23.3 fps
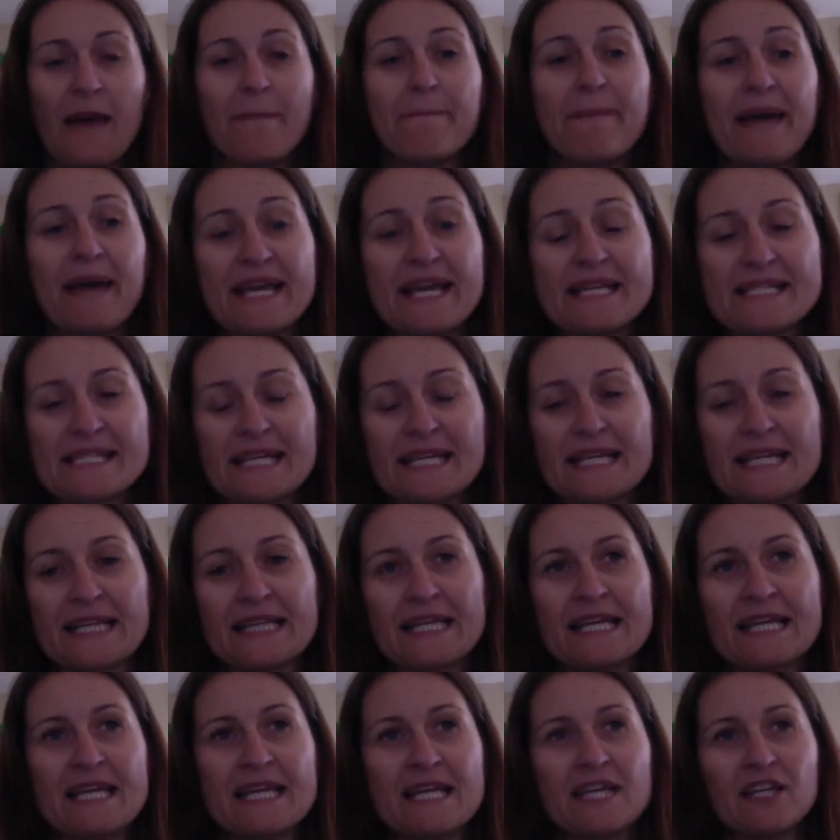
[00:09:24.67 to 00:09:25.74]

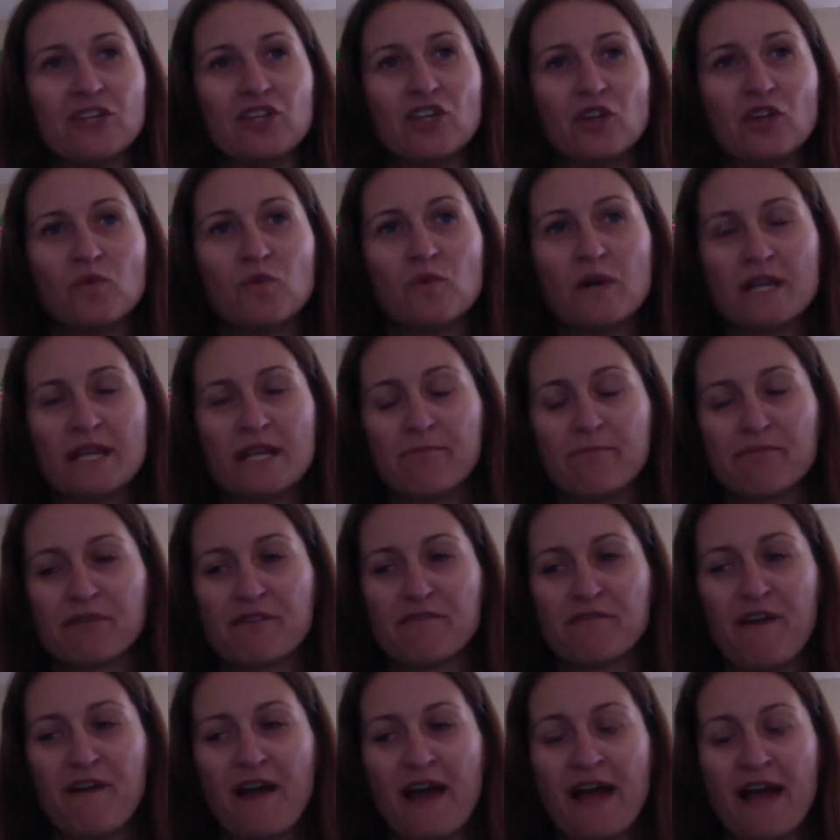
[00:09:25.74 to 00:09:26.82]
Basically, you want to
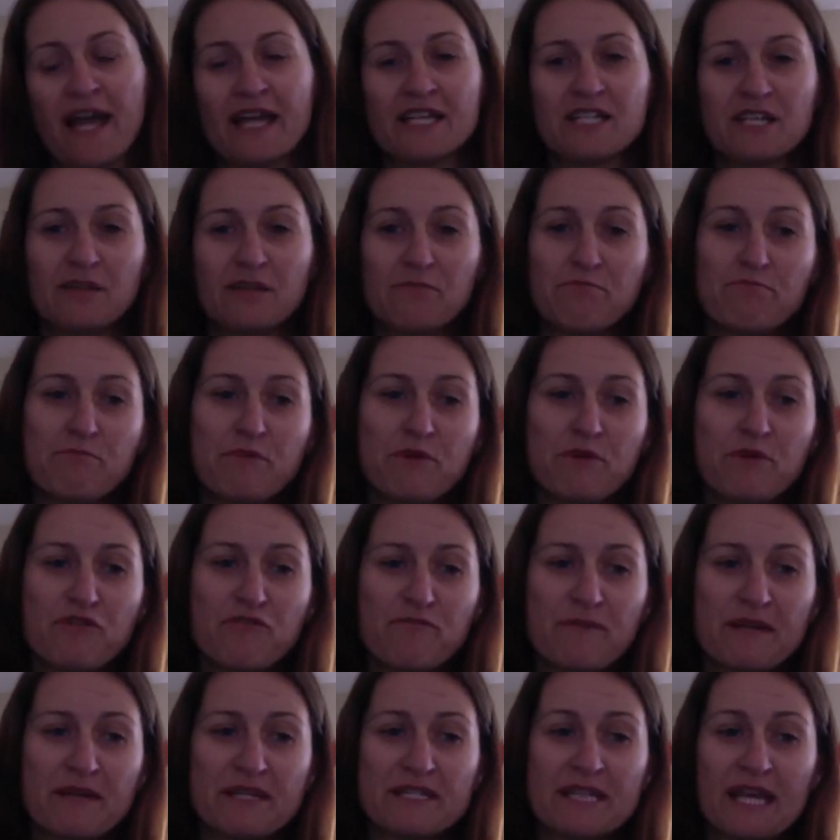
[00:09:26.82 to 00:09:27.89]
provide
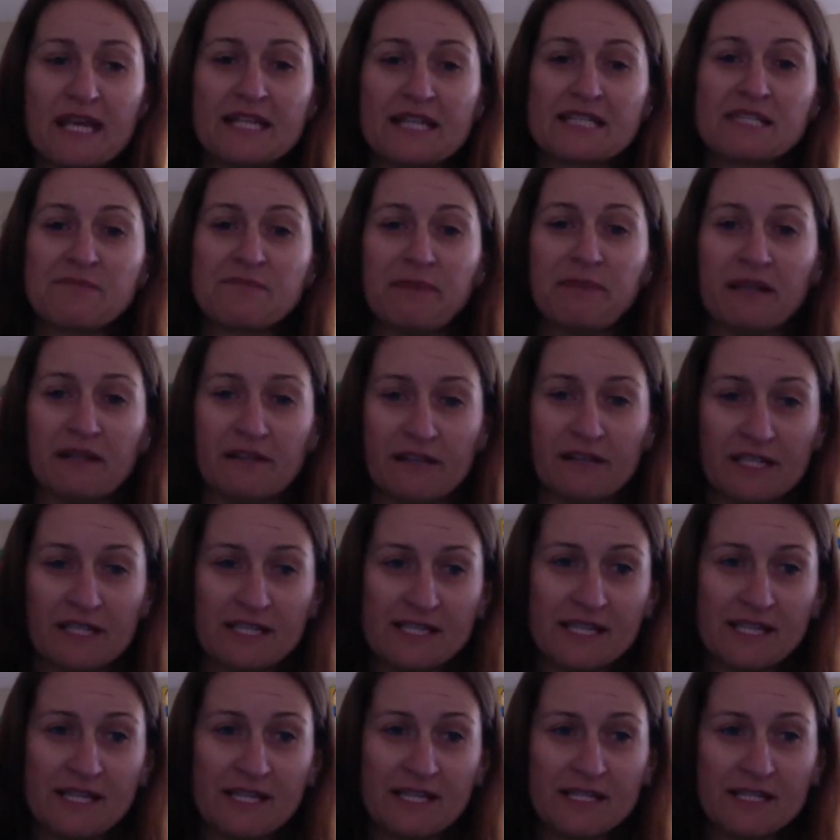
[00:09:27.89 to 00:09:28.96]
movement
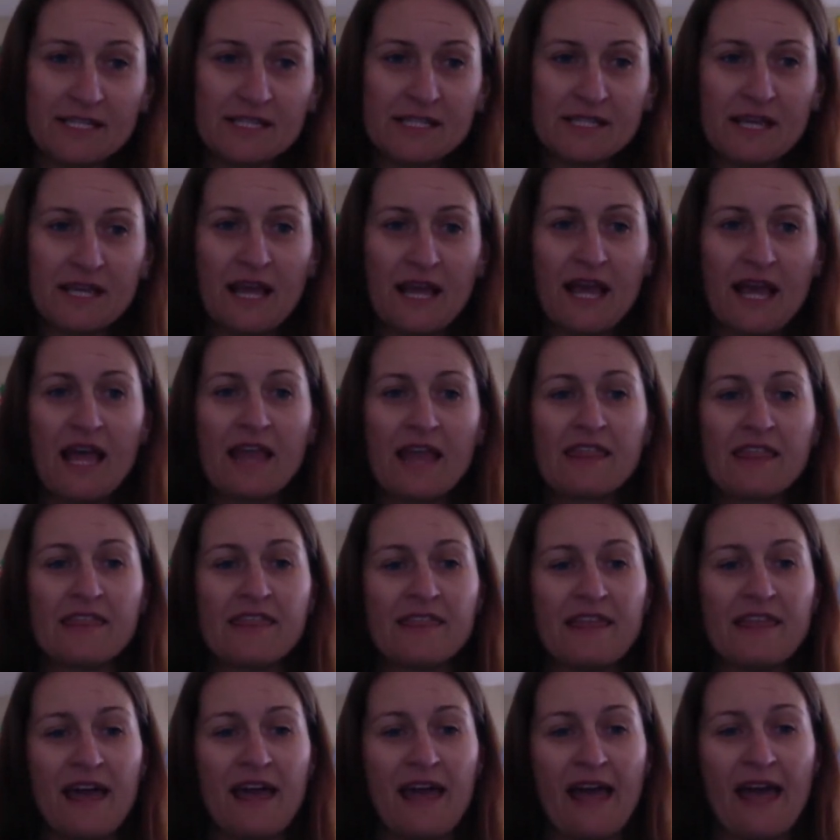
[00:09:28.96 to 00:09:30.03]
experiences
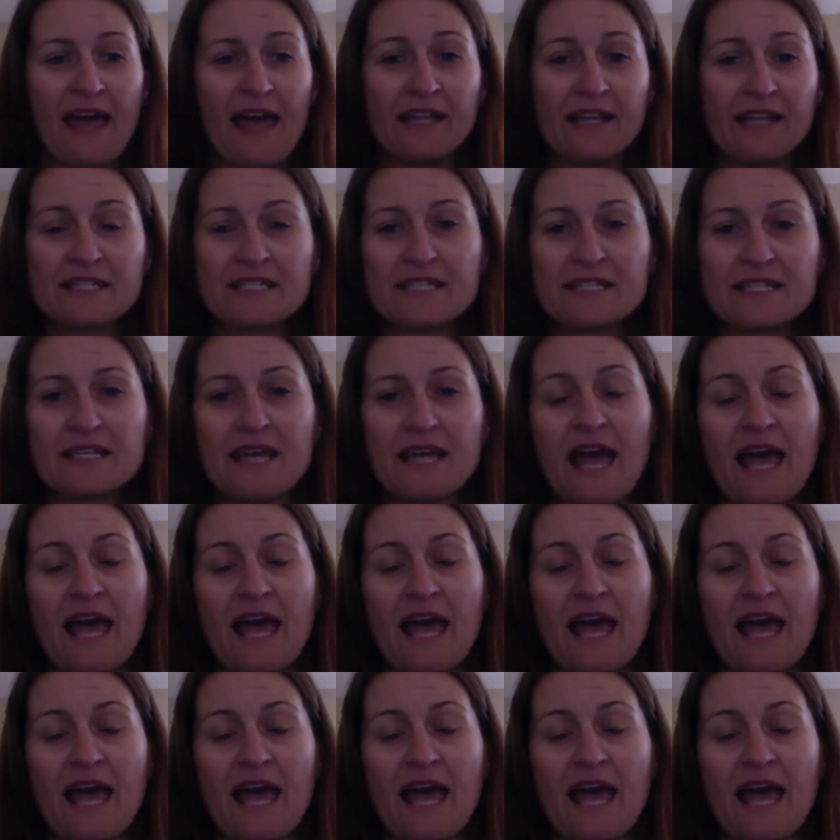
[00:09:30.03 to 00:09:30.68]
that